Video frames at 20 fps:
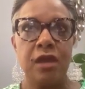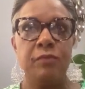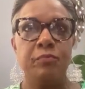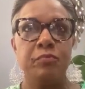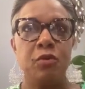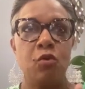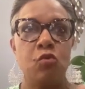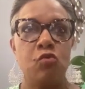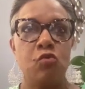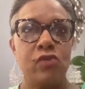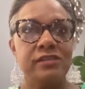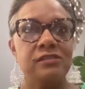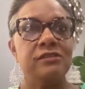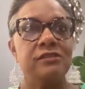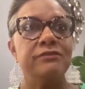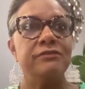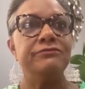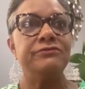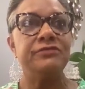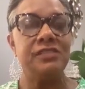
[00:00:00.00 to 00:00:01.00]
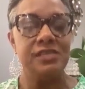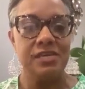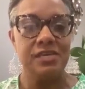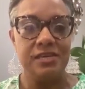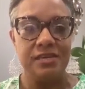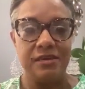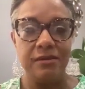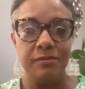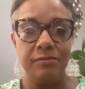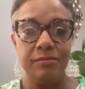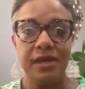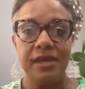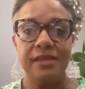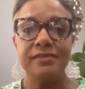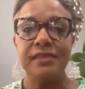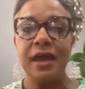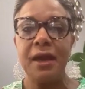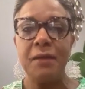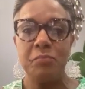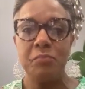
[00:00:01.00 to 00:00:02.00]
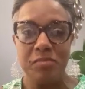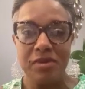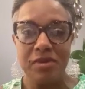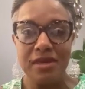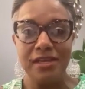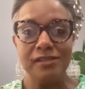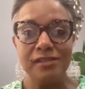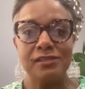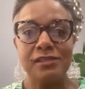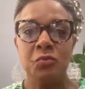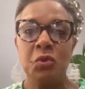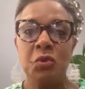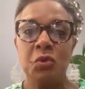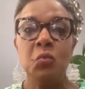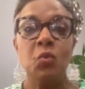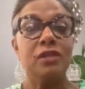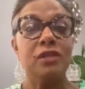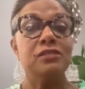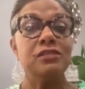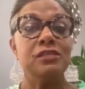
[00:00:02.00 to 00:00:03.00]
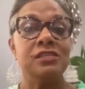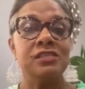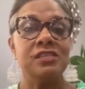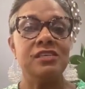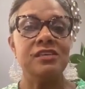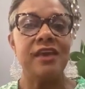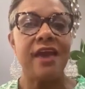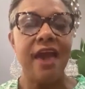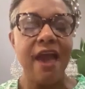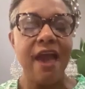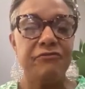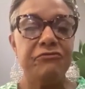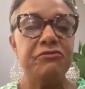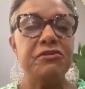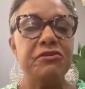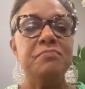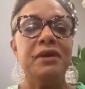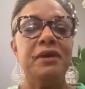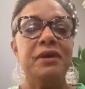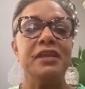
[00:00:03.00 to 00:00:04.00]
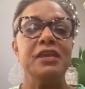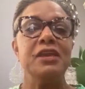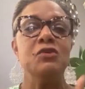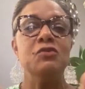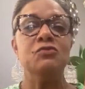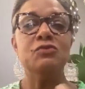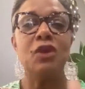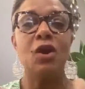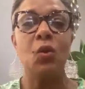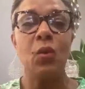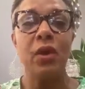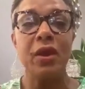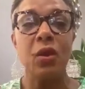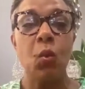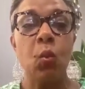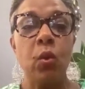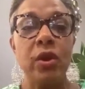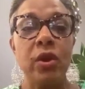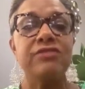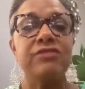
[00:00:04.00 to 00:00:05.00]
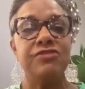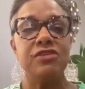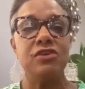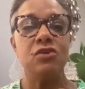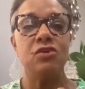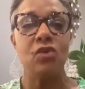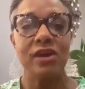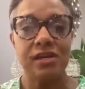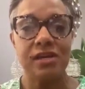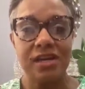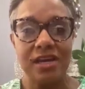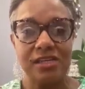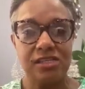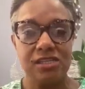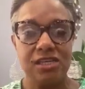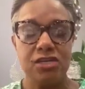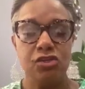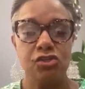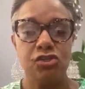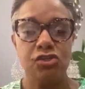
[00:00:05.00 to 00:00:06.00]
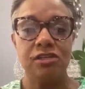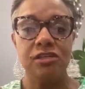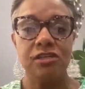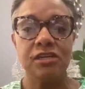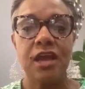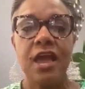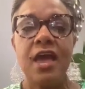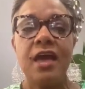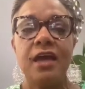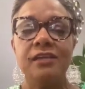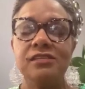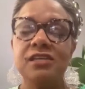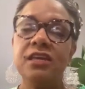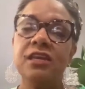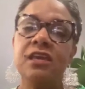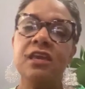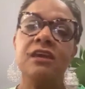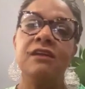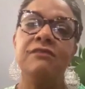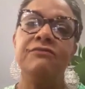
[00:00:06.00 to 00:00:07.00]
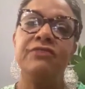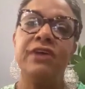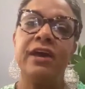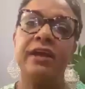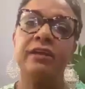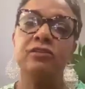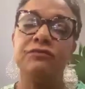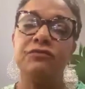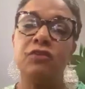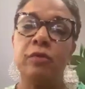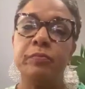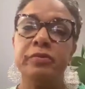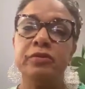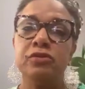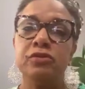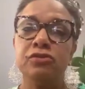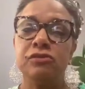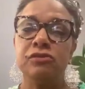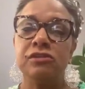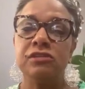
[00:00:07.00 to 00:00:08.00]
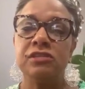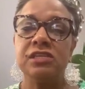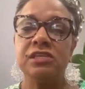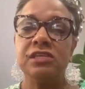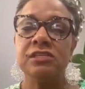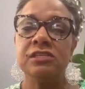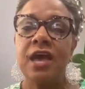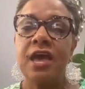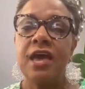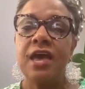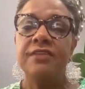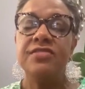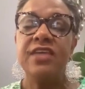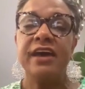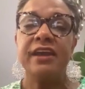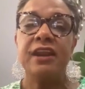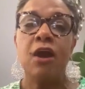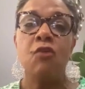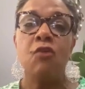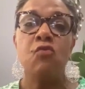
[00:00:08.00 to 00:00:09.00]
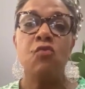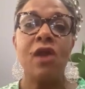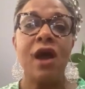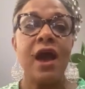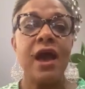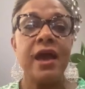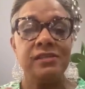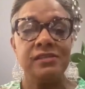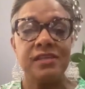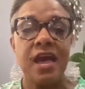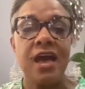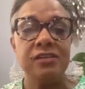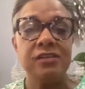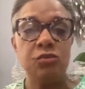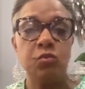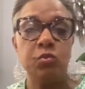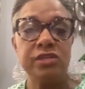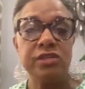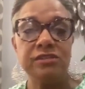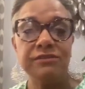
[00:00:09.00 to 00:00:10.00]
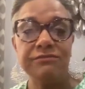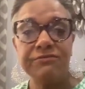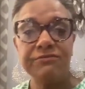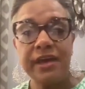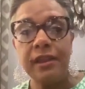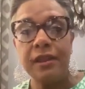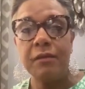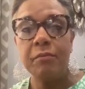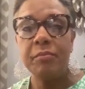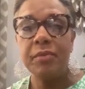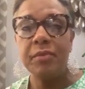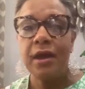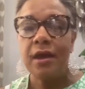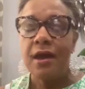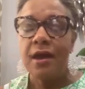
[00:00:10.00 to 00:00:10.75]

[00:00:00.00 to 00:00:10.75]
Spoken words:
and progressive team, and that means that we want to see everybody growing with the organization and taking advantage of opportunities that arise as we develop.